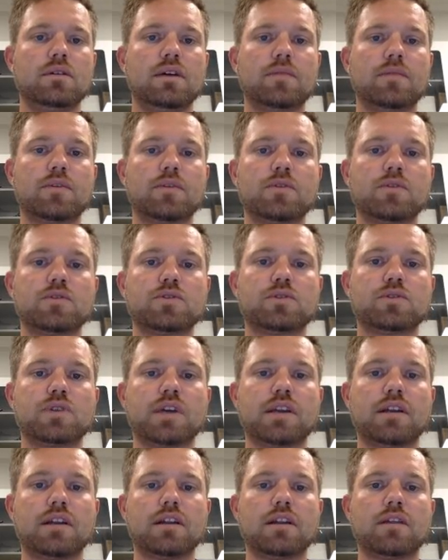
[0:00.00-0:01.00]
I'm going to
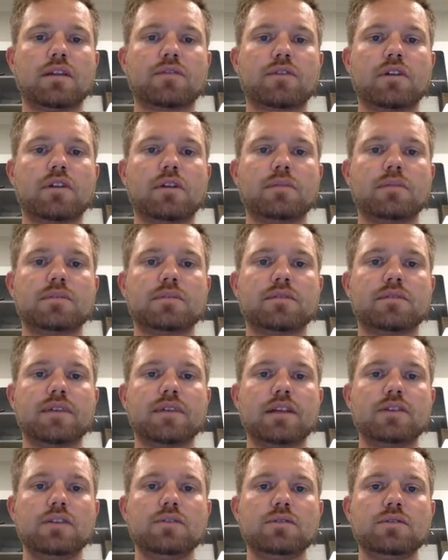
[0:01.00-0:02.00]
get a lot of columns of
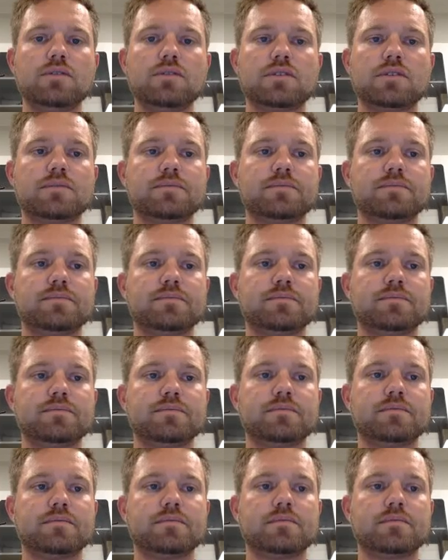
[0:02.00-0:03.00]
values.
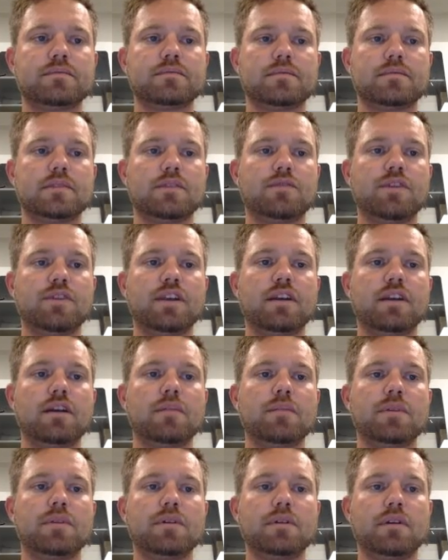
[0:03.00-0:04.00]
The frame
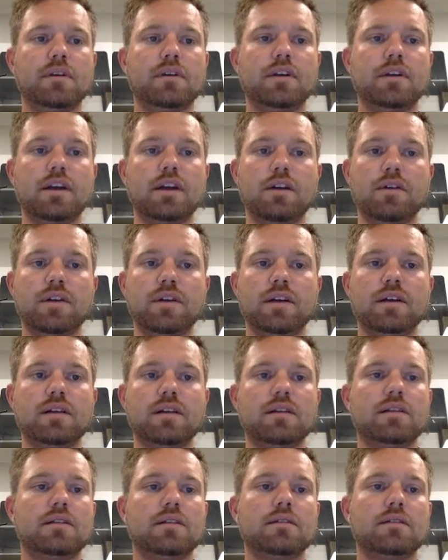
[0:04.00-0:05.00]
number, the area,
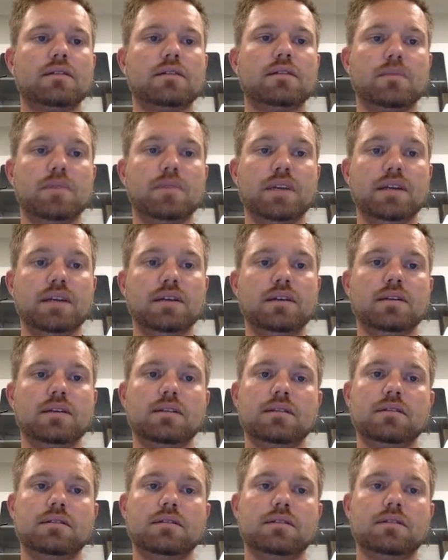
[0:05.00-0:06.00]
the mean,
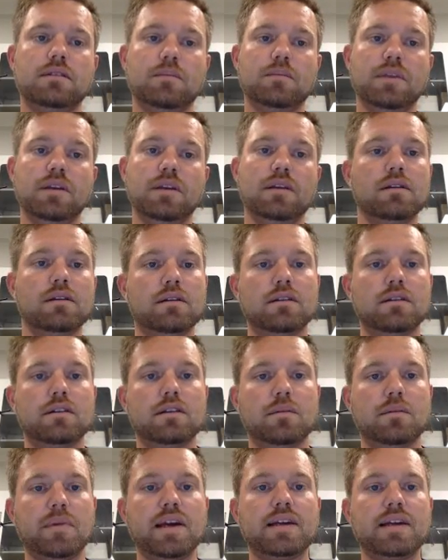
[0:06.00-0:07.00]
the min,
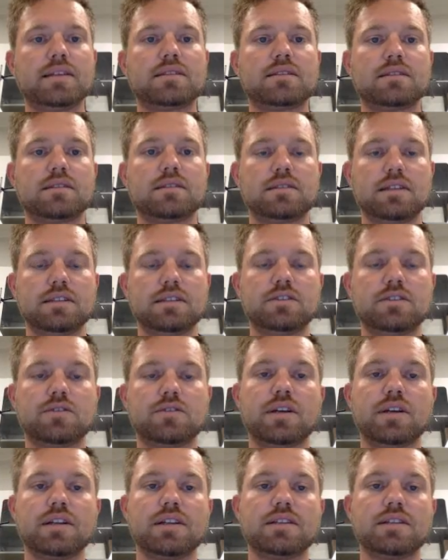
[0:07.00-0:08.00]
the max, the
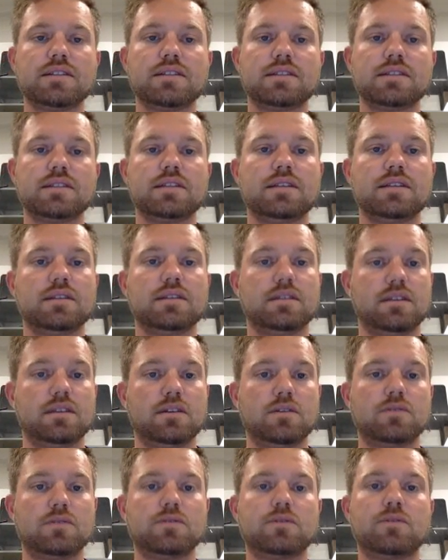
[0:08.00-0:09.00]
integrated entity,
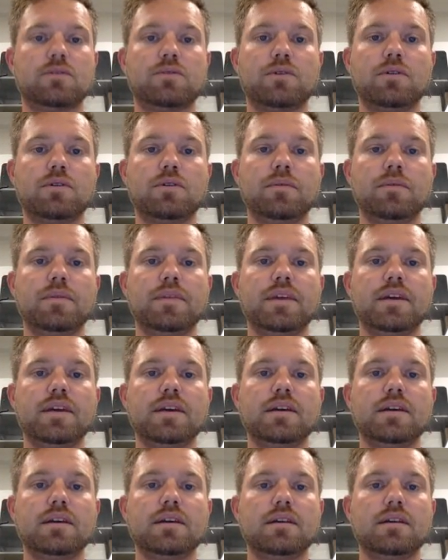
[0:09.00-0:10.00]
also the raw,
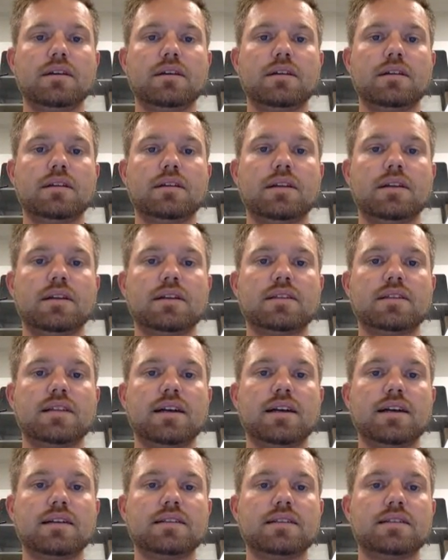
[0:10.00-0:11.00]
then the
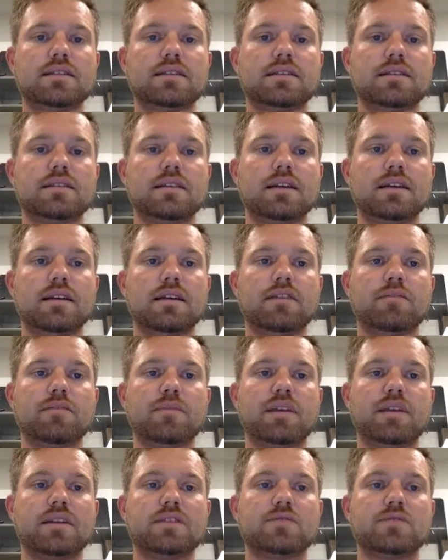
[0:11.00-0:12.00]
slice, and I've
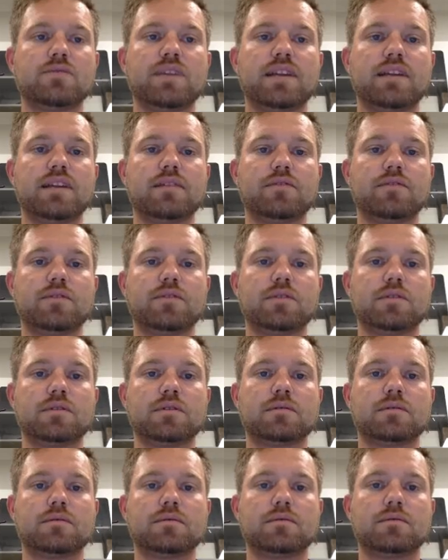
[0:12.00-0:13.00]
made this ready for
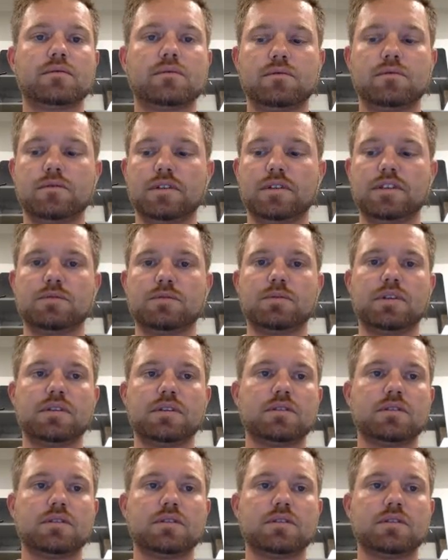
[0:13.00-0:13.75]
this one.